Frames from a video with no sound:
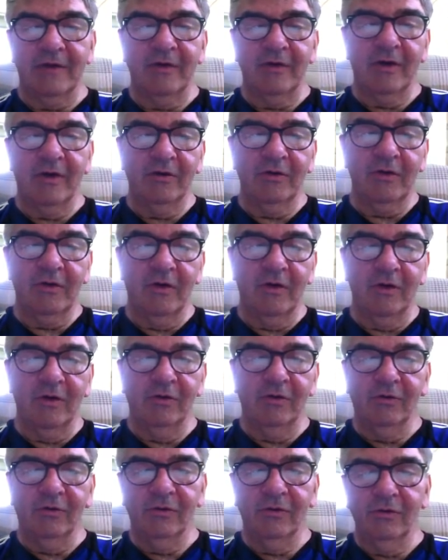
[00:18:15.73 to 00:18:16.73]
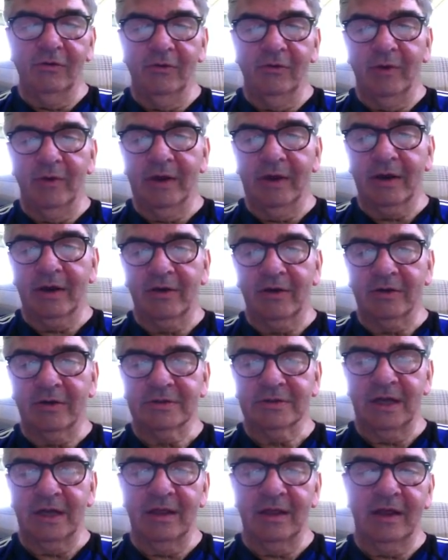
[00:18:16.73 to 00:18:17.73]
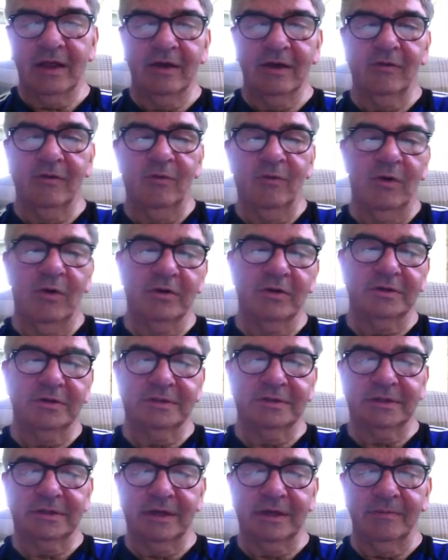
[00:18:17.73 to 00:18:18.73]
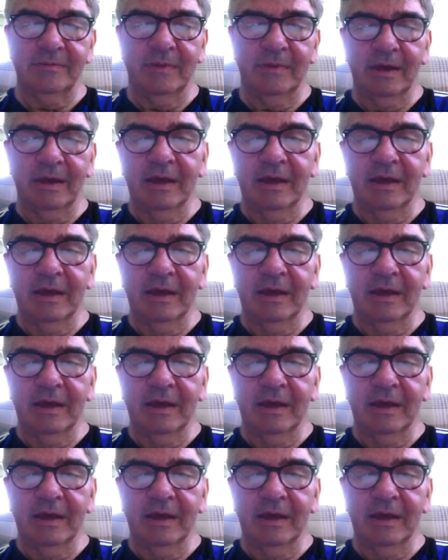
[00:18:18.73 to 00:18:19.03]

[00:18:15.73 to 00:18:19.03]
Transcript: on going all the way across like that, doing one at a time.